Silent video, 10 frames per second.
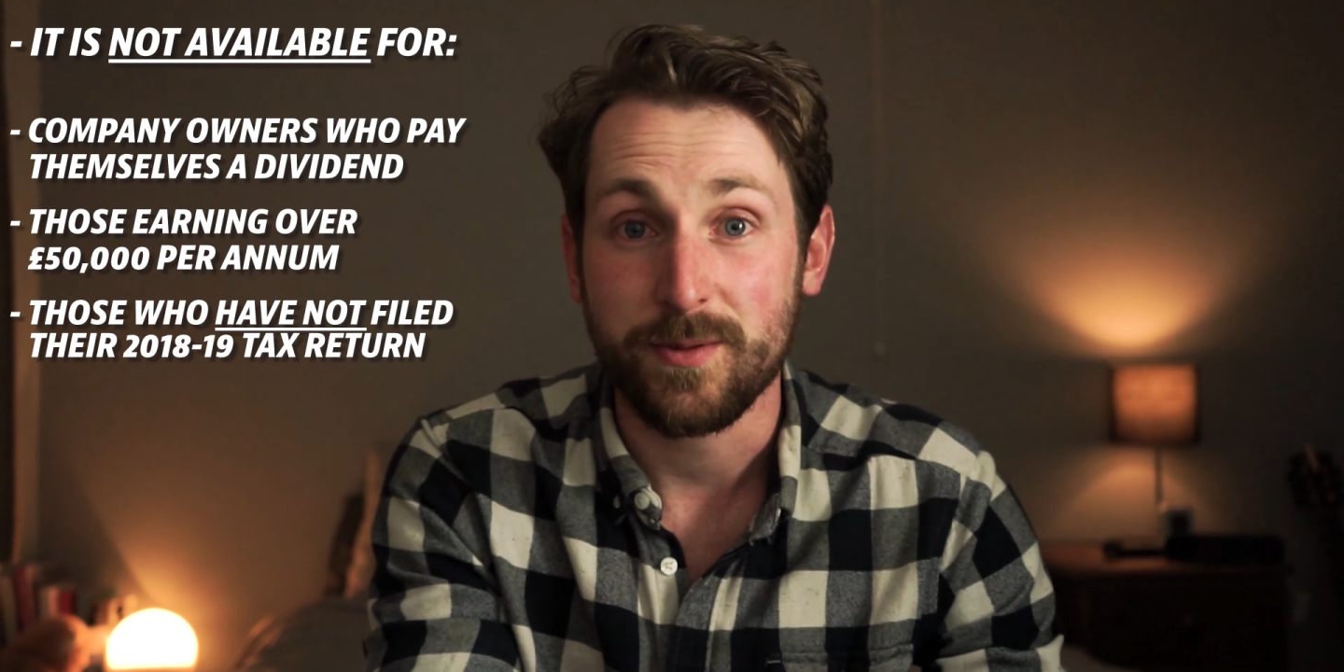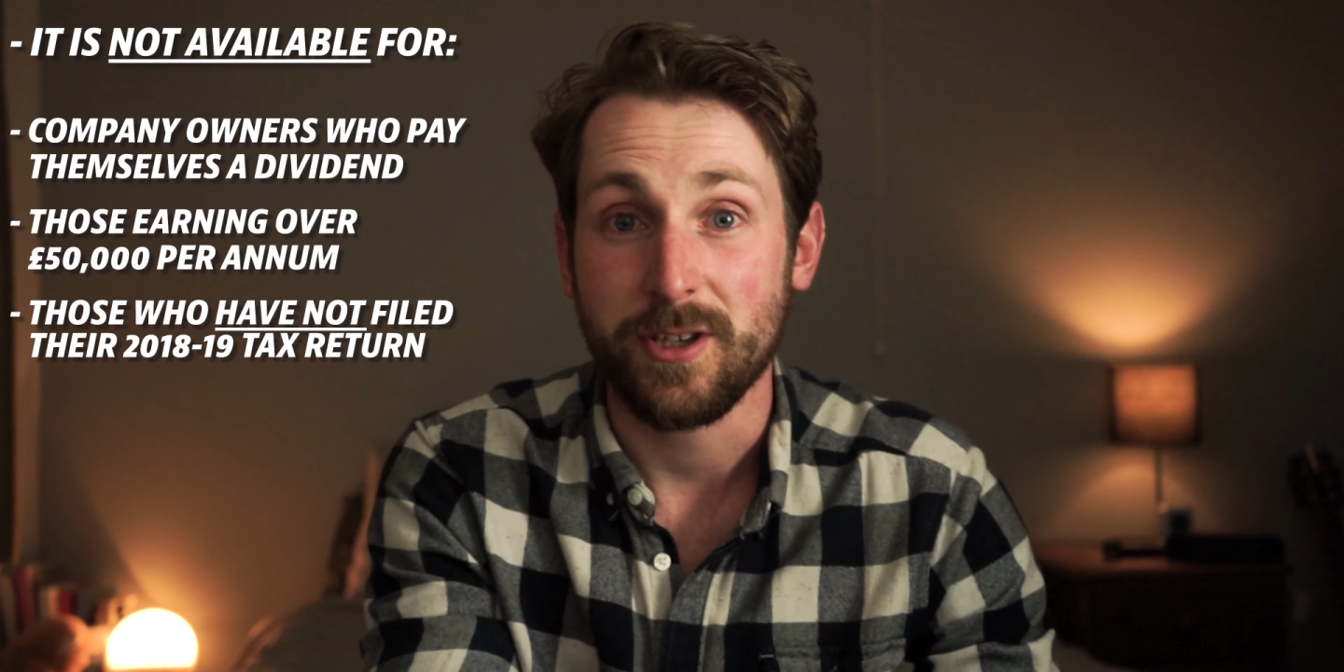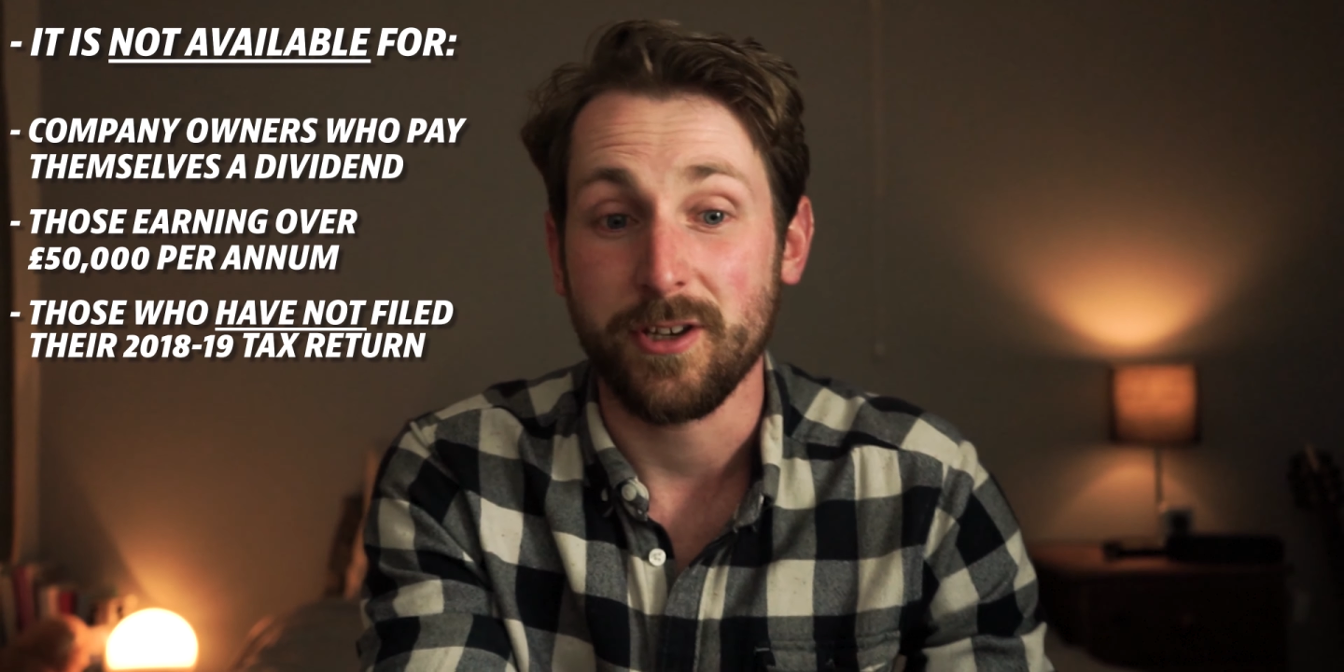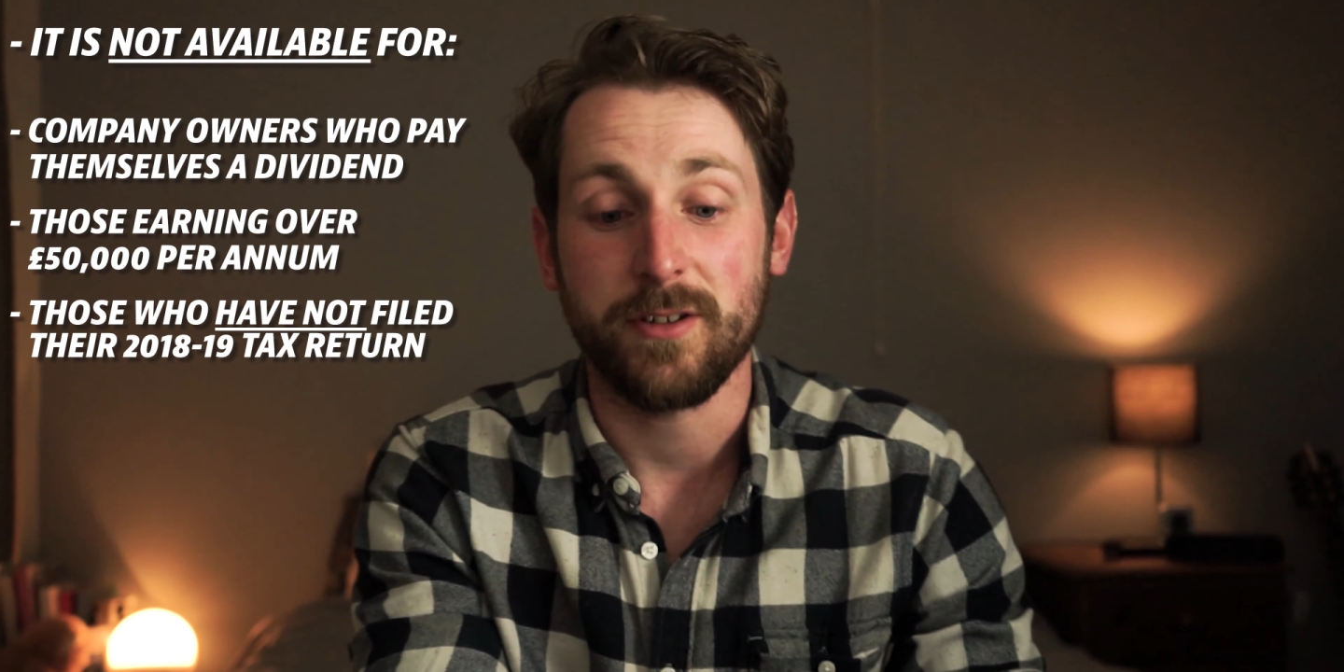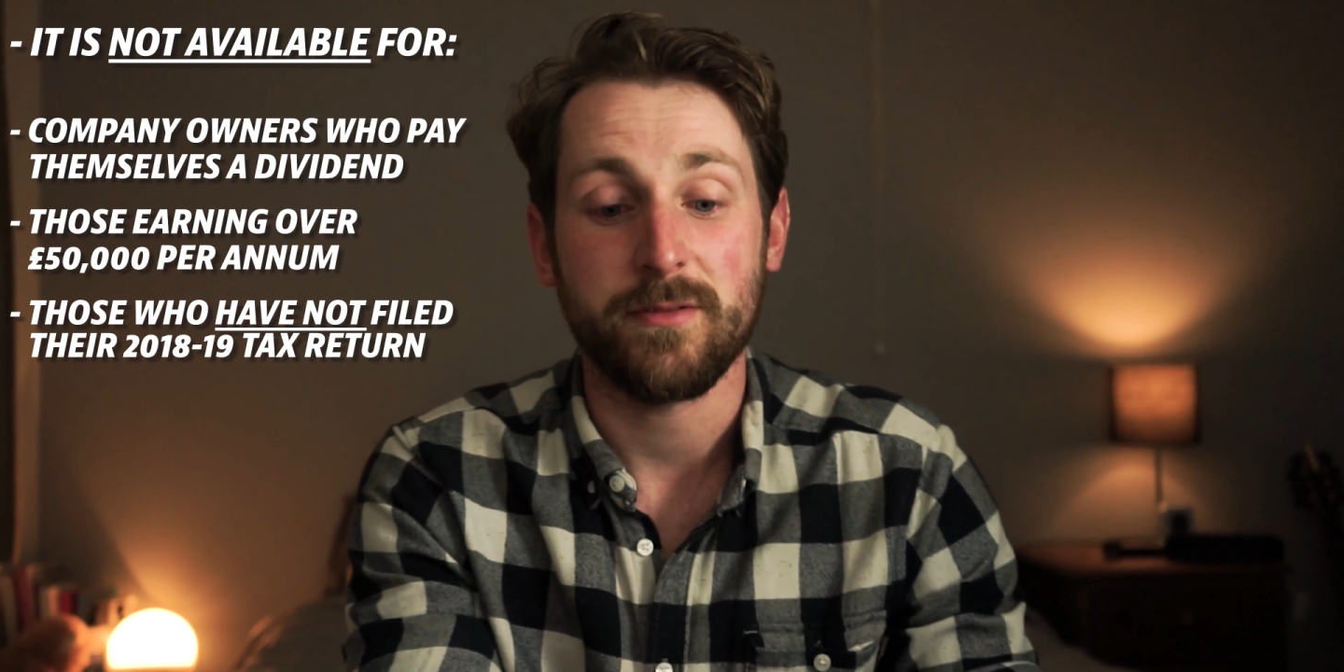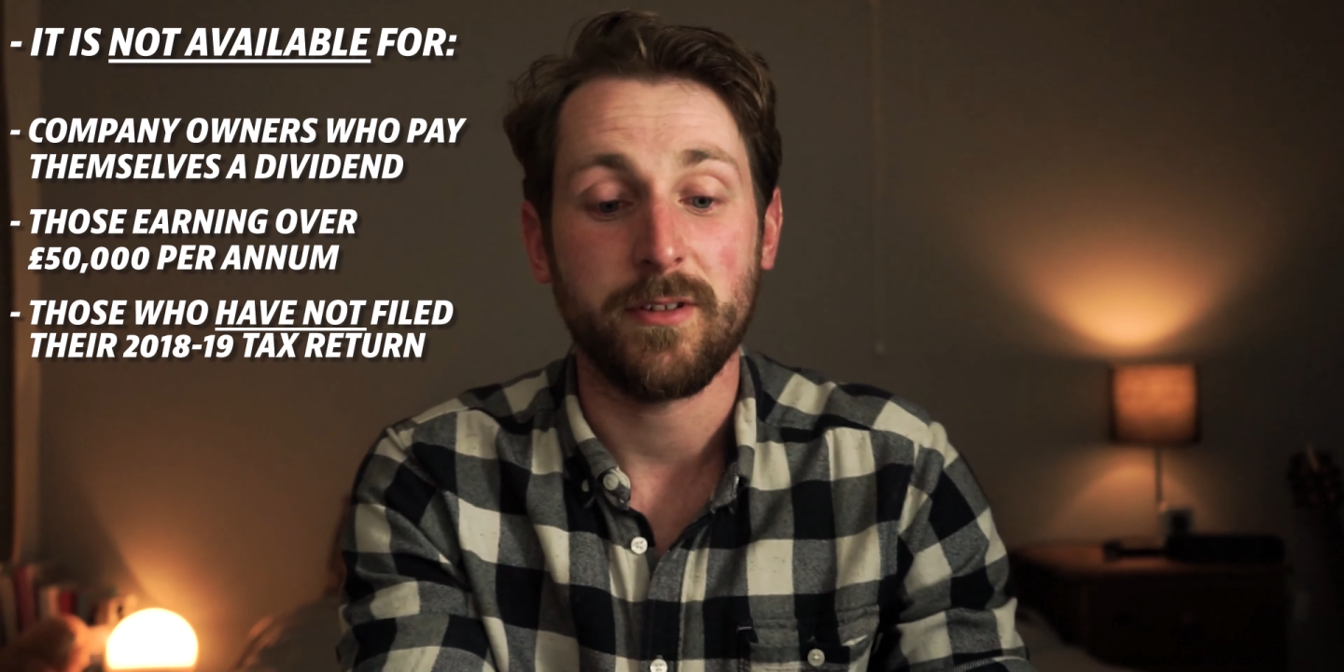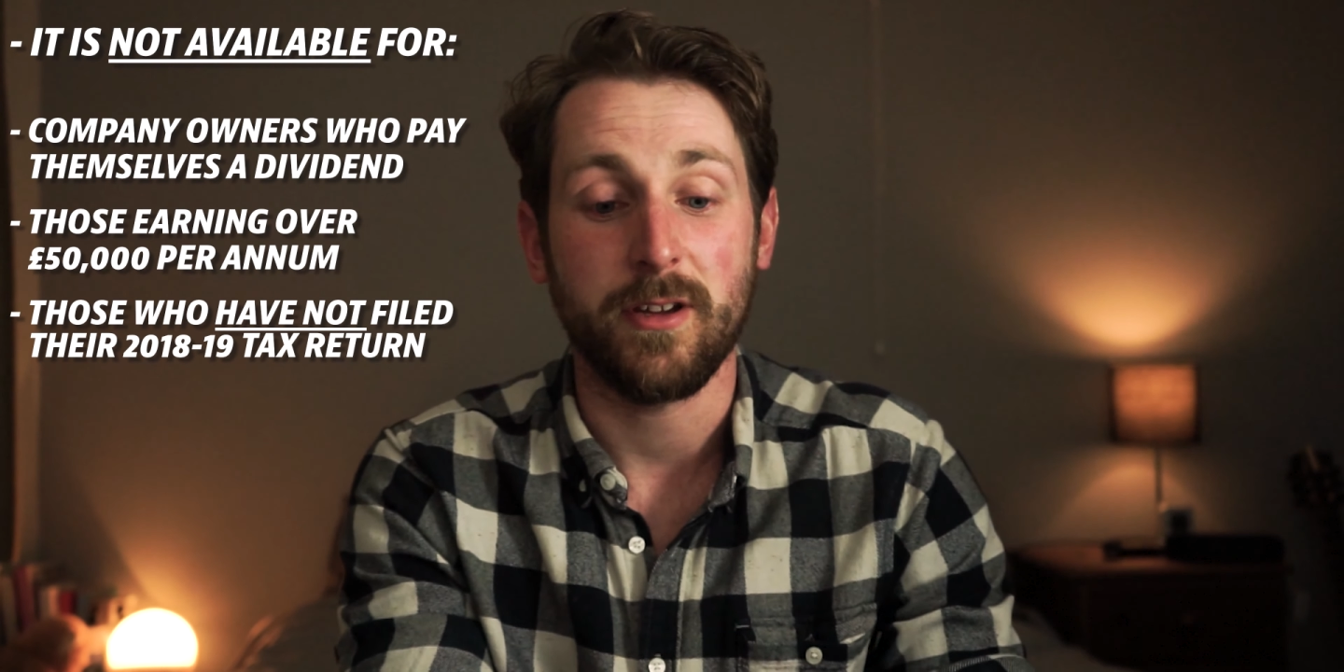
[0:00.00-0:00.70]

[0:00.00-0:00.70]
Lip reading: return.